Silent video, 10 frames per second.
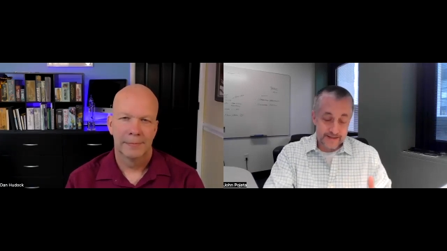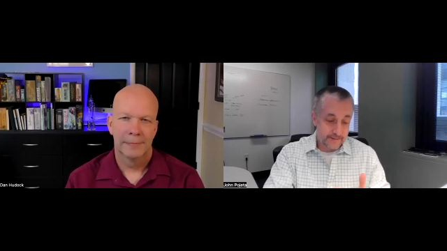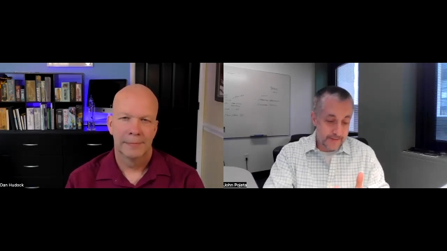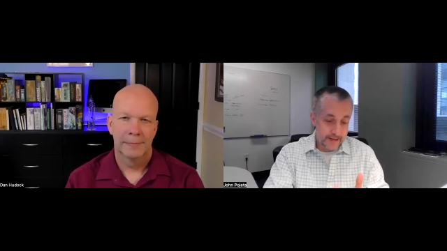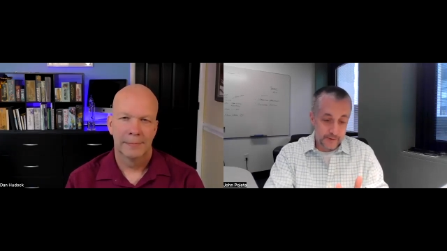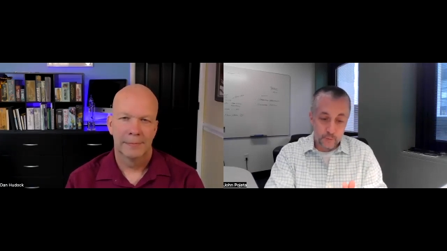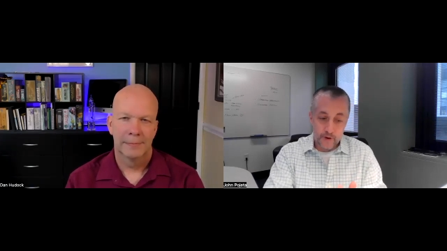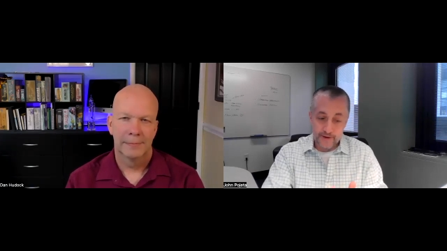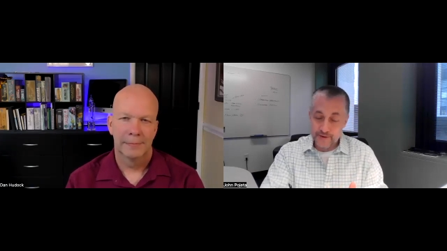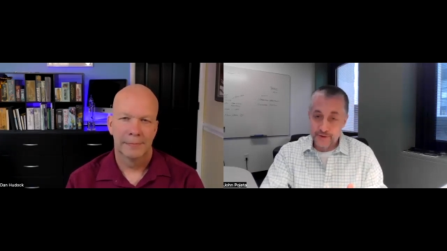Speaker 1: and maybe
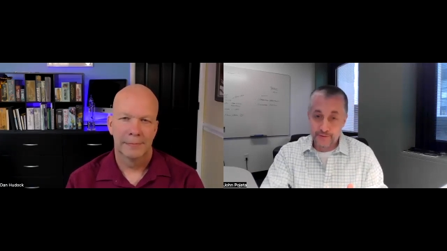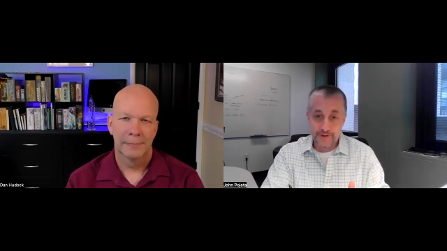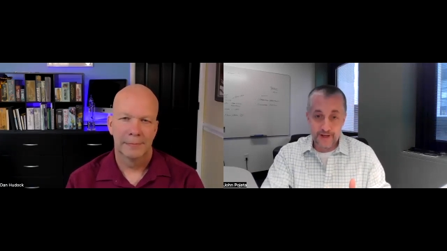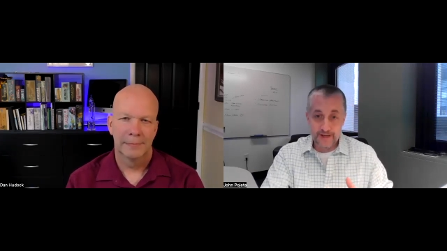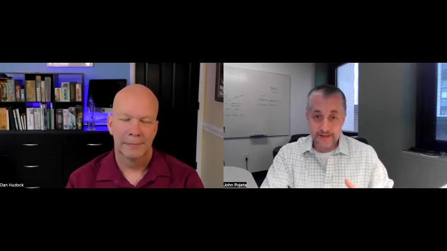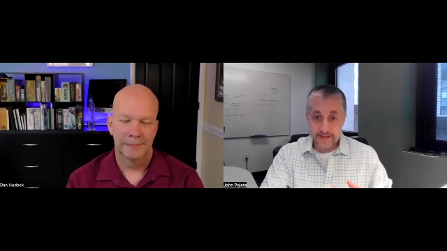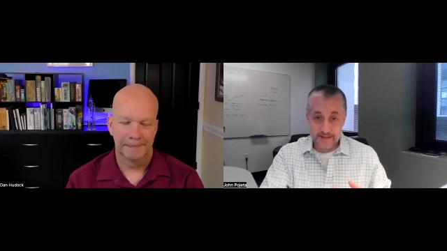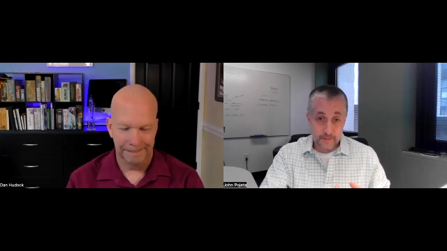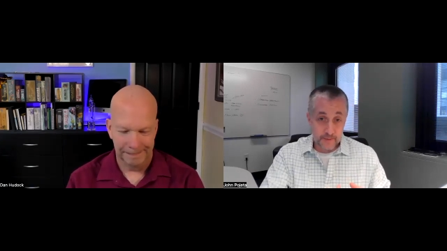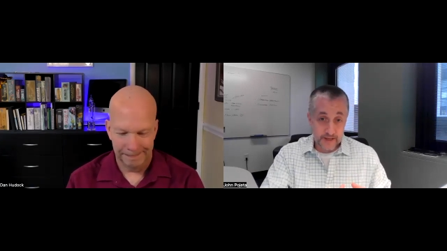one or two things that
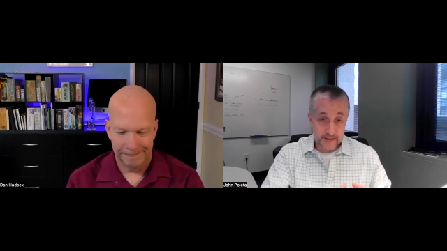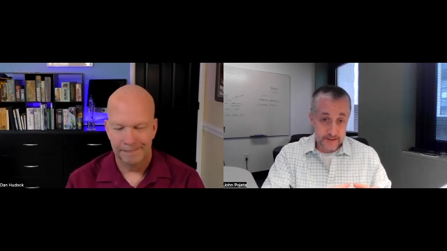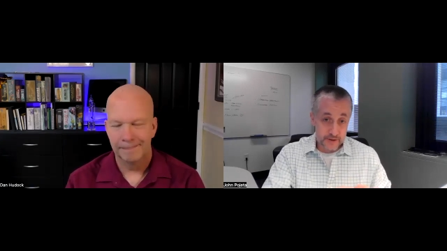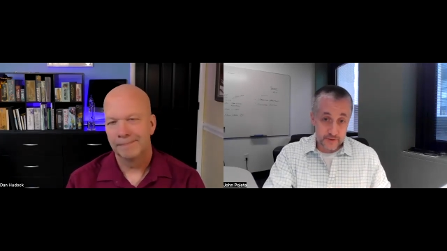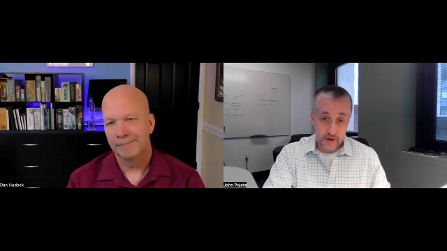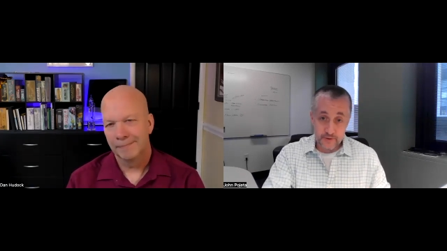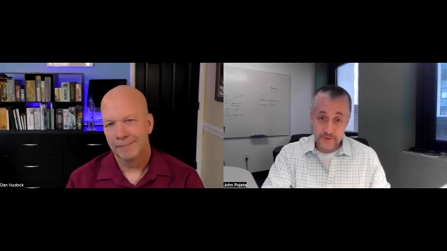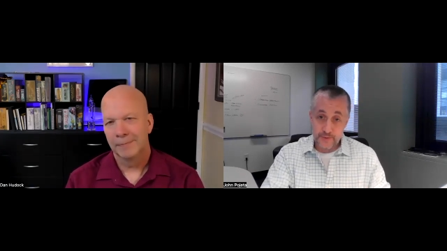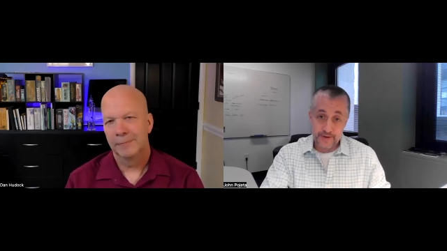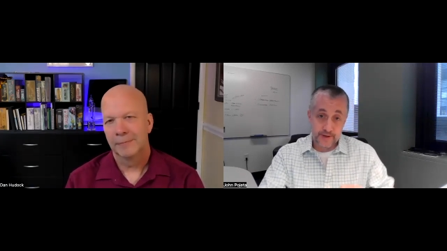somebody that struggles
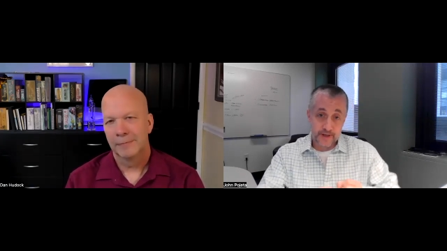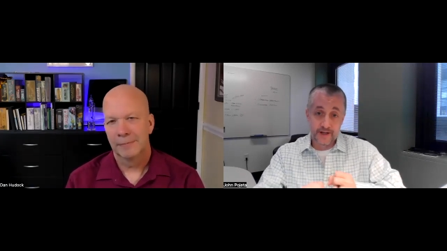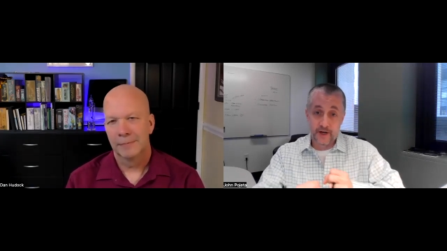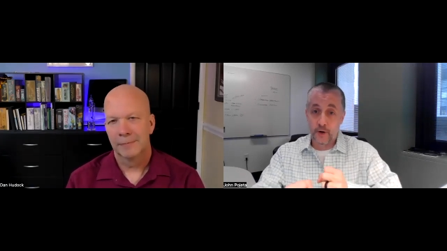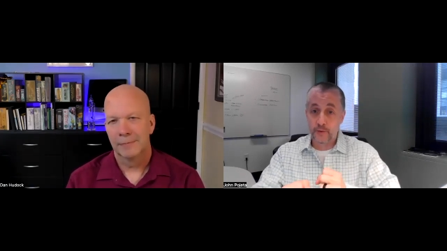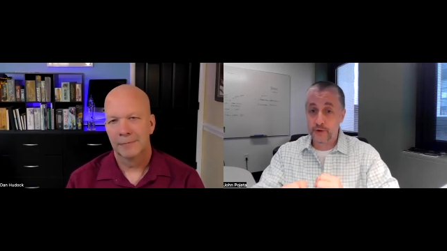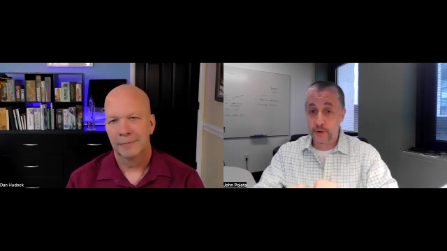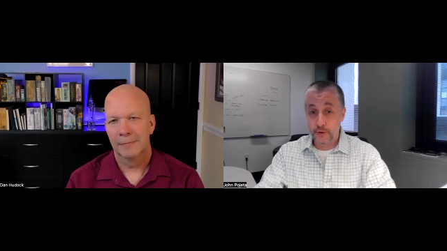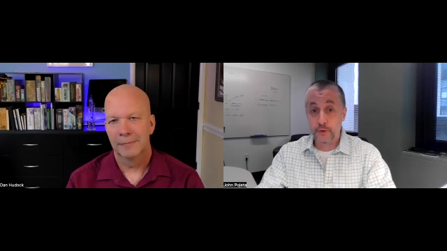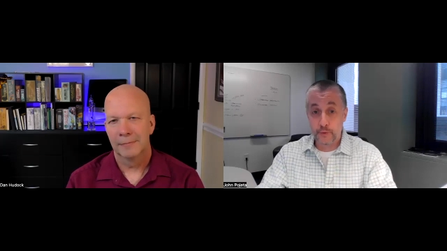with it can go
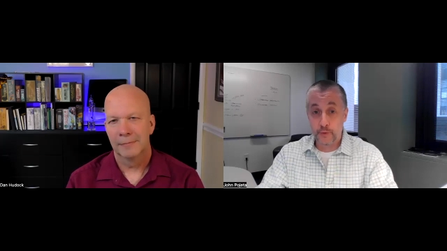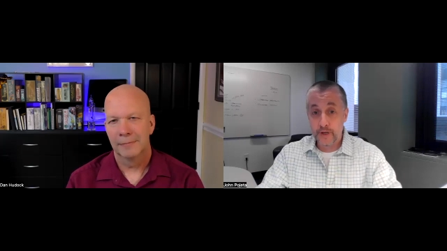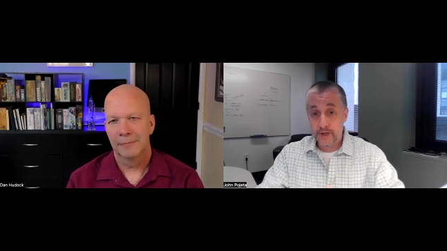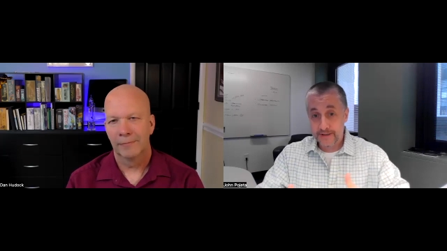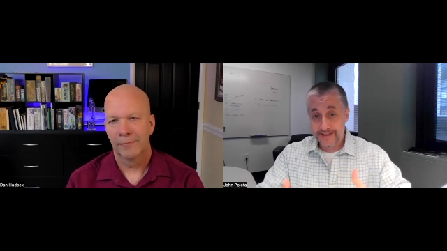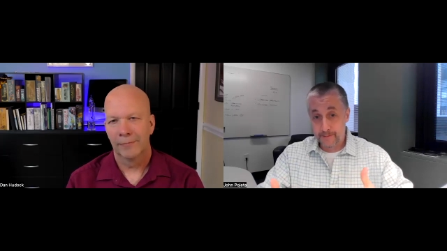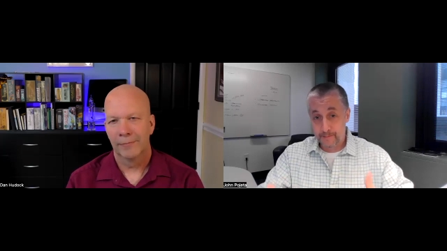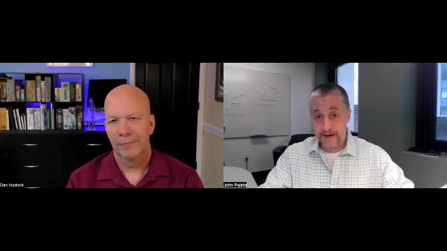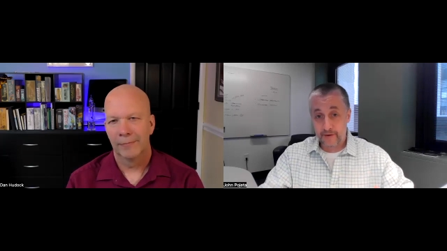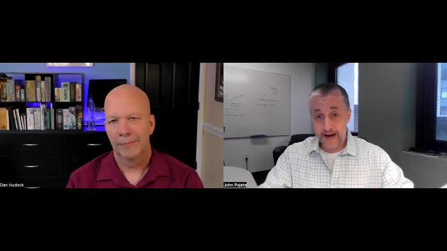do to get
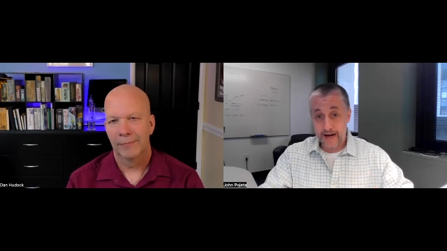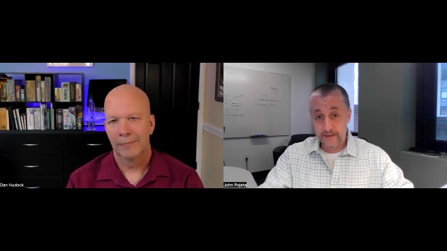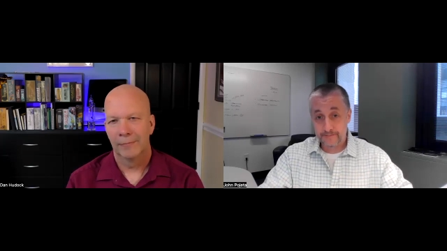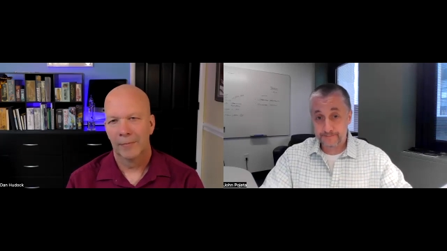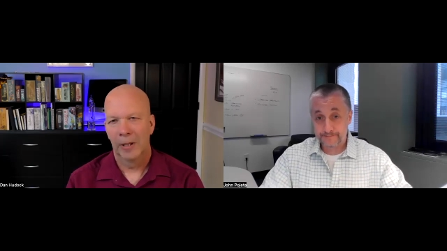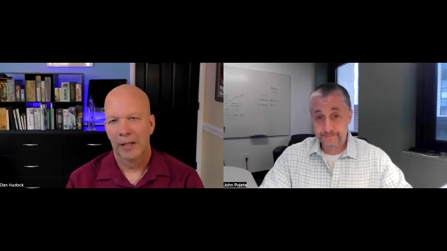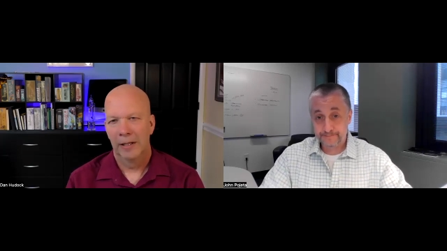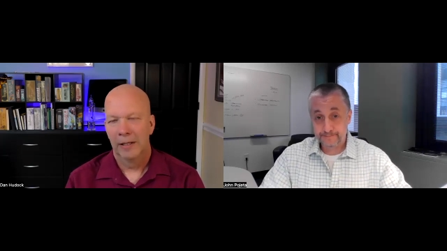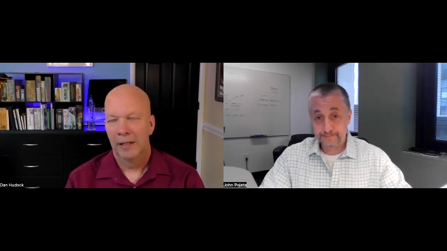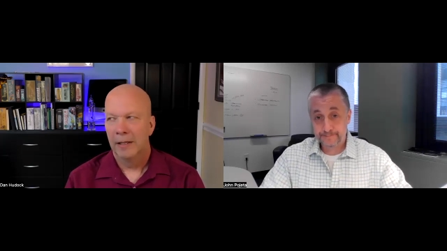better at it?
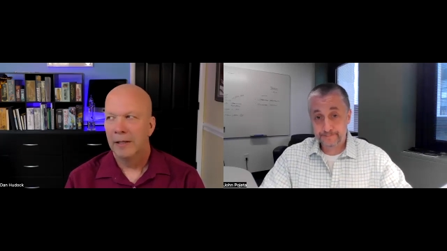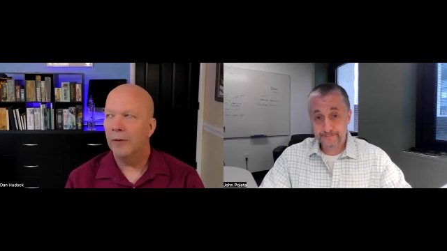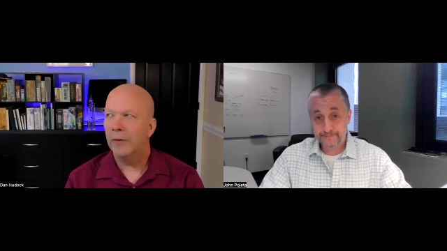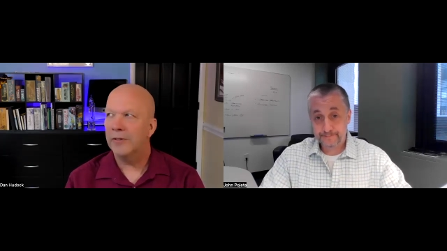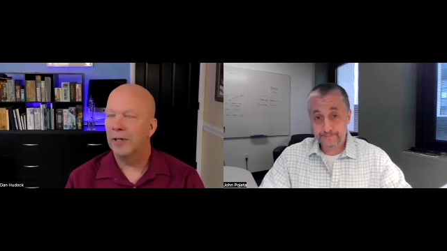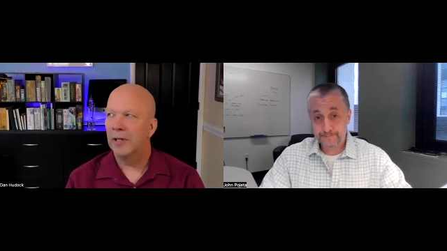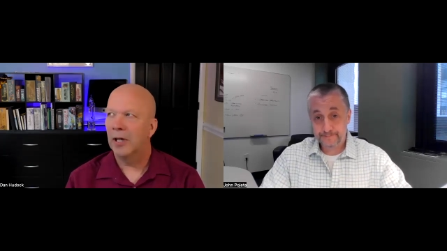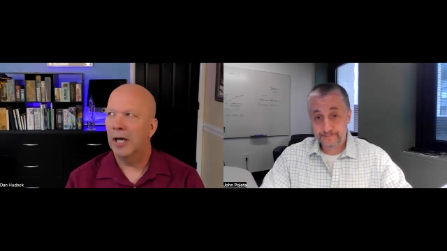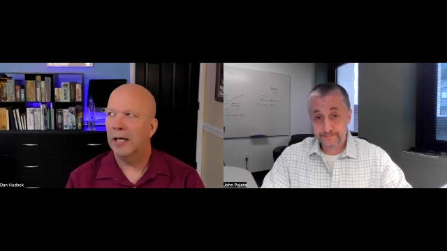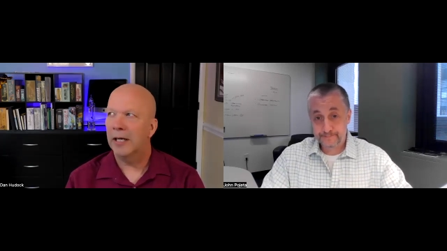
Speaker 2: There is a
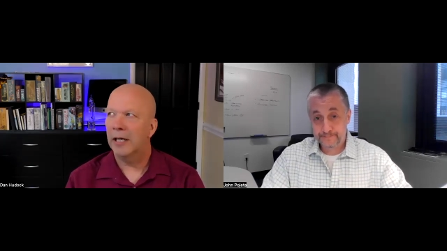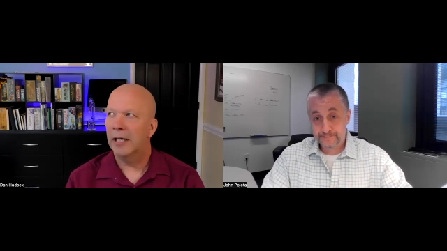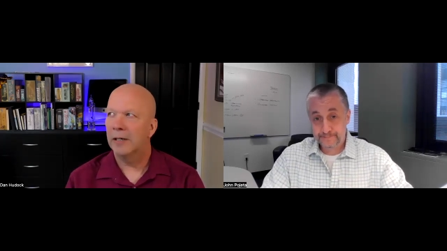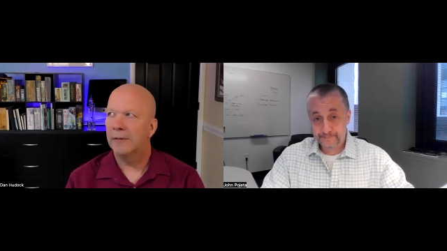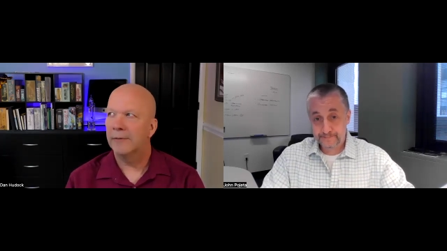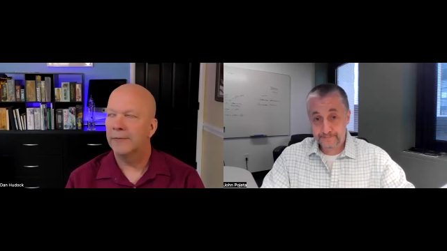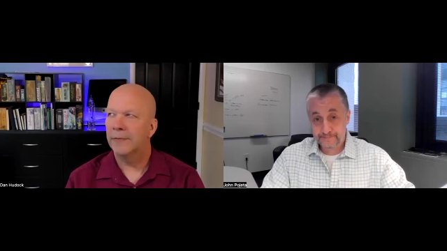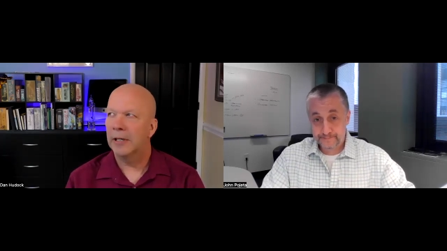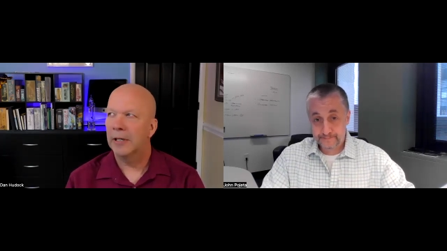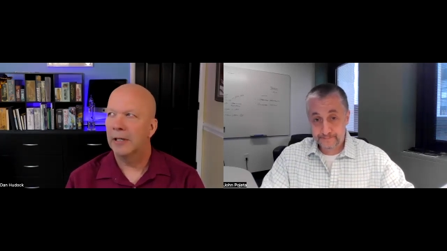lot of
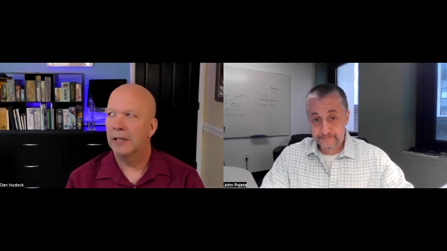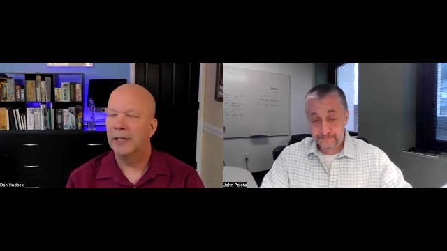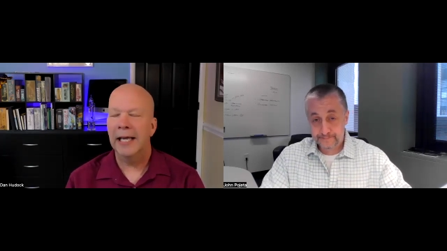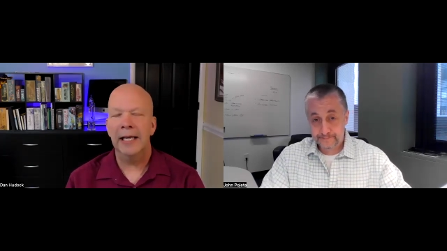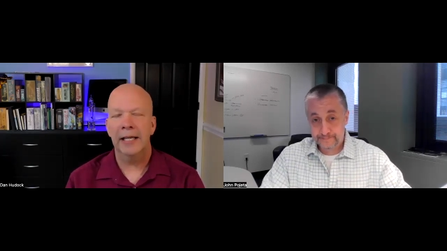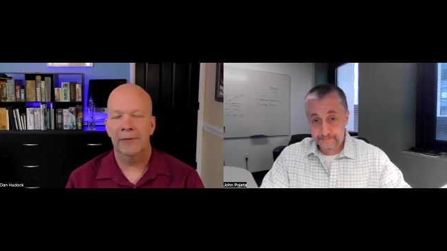negative